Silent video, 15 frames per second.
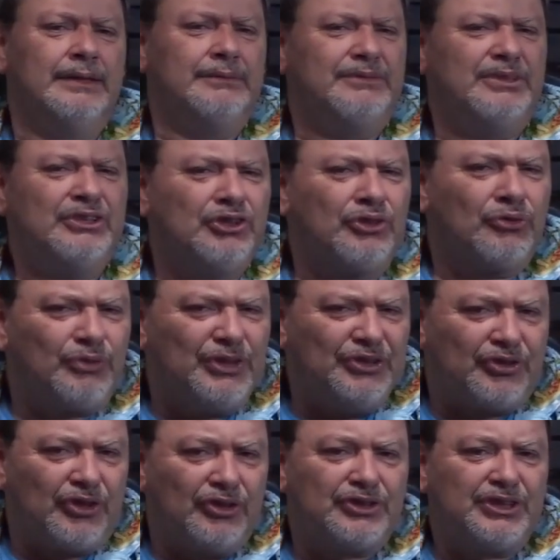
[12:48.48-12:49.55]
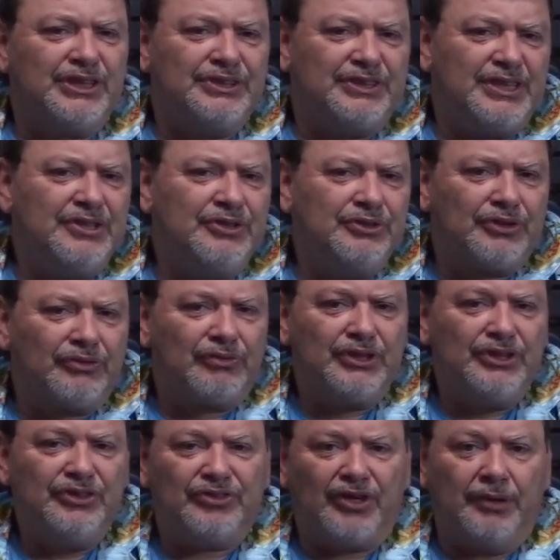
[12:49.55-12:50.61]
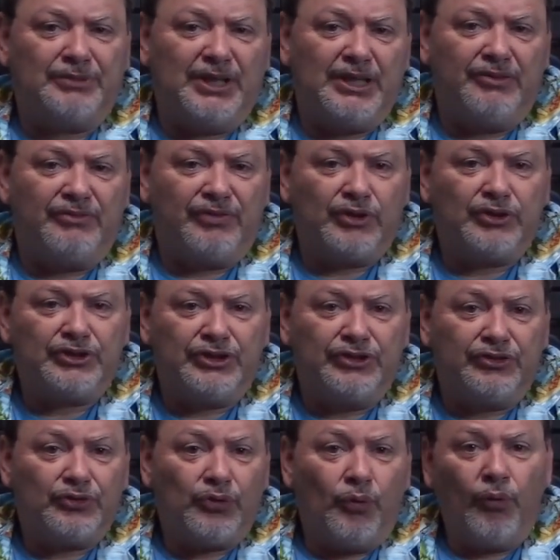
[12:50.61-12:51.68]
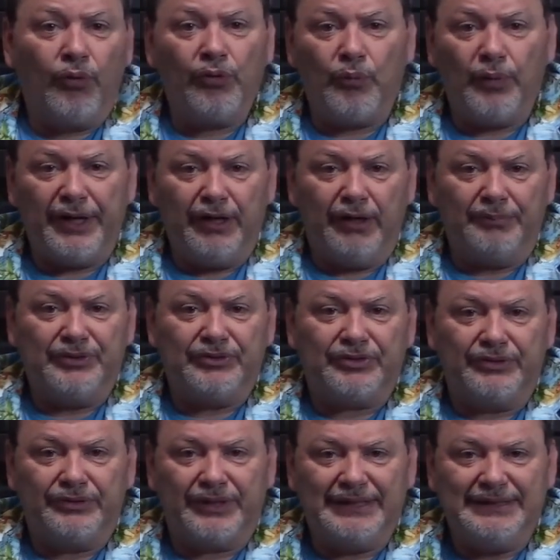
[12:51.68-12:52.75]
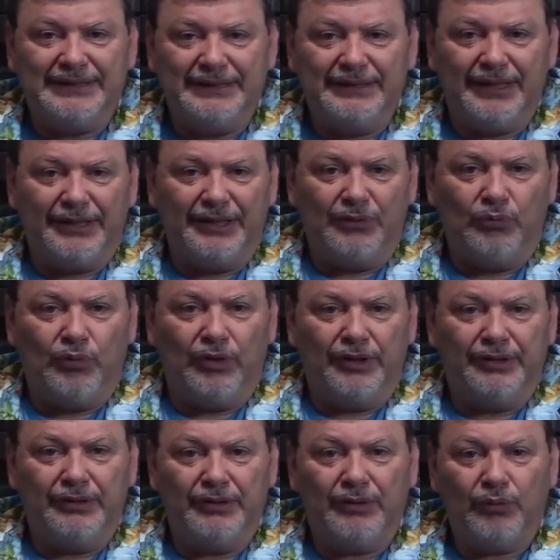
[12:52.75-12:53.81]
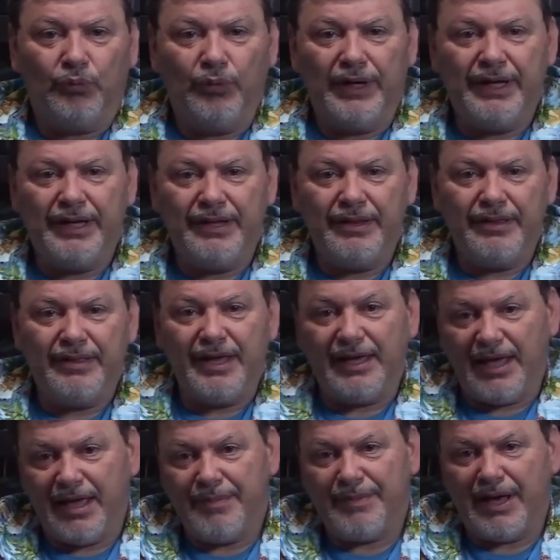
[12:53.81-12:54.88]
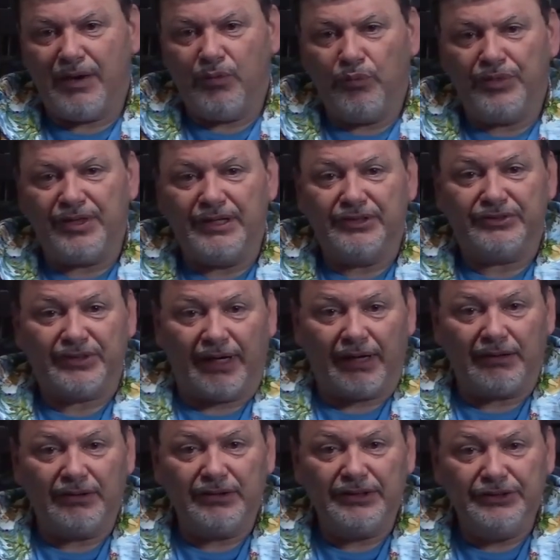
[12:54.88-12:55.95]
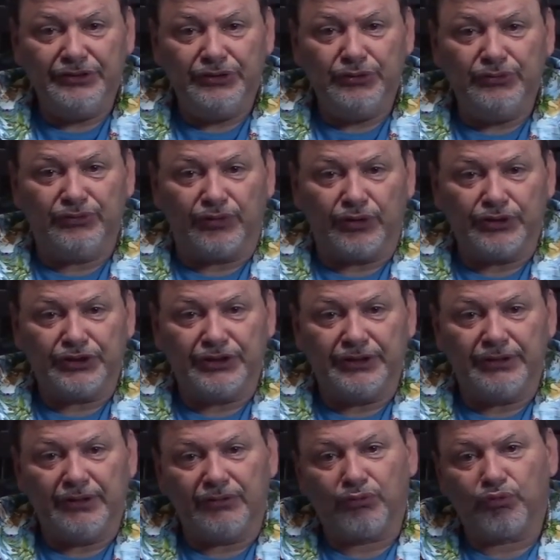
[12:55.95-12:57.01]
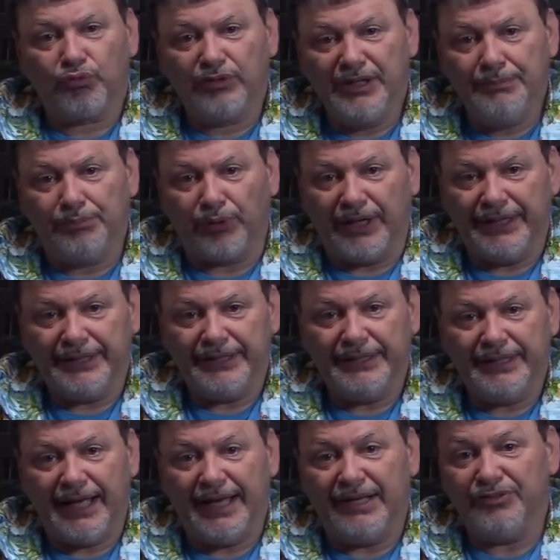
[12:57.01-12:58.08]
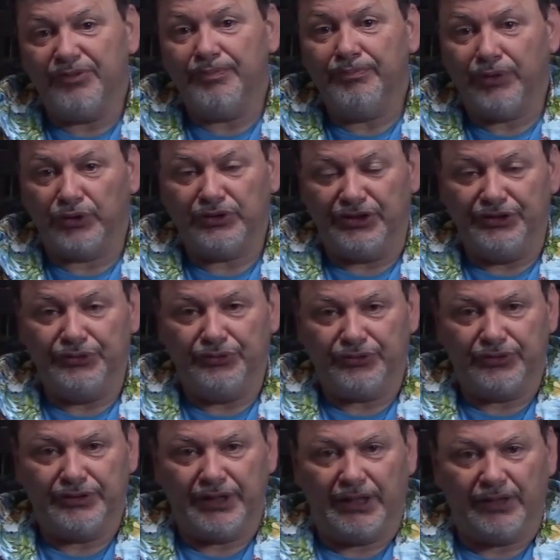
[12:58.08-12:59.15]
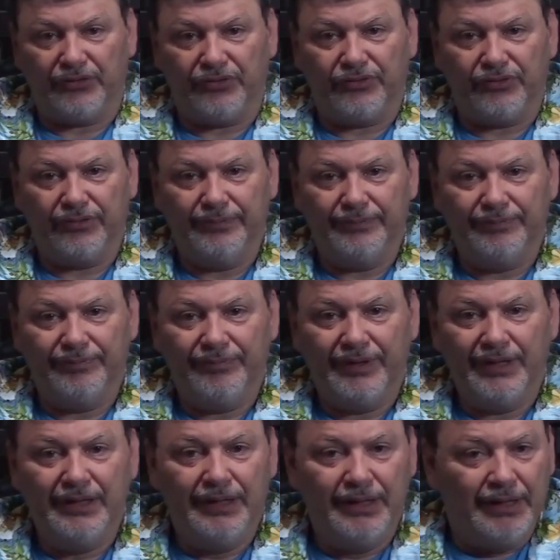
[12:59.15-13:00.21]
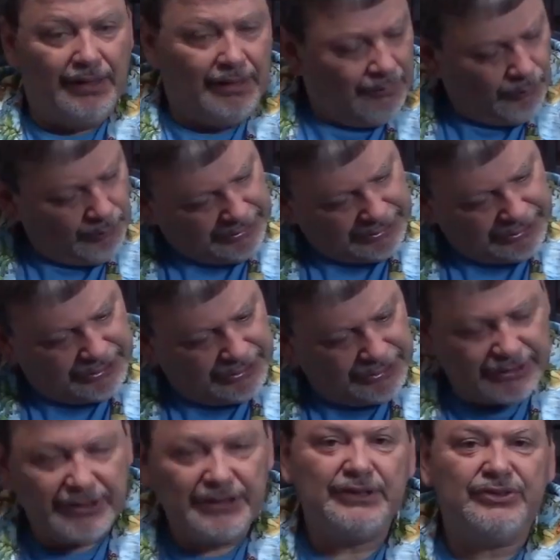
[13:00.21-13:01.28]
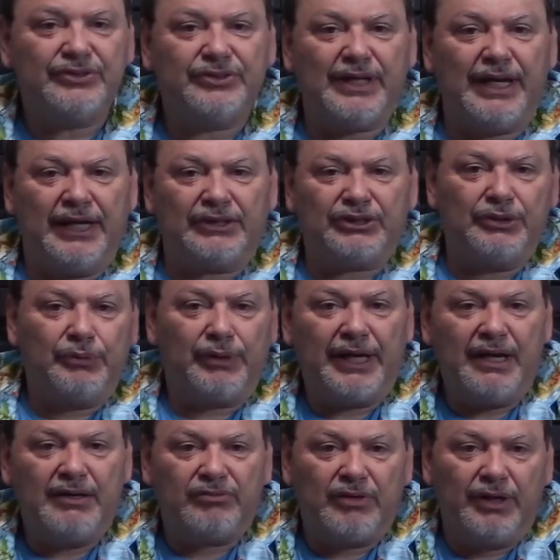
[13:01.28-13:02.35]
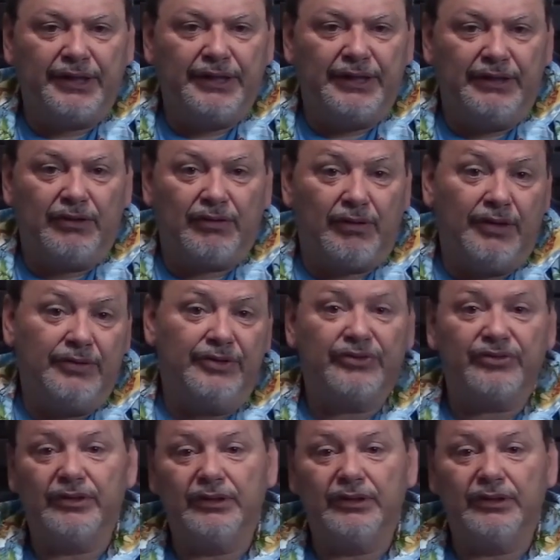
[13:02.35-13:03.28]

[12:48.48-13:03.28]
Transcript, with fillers: Digital Research continued to release updated versions all the way up until 1991, when they came out with an entirely new version, rebranded as Multi-User DOS which is actually what I have running here on this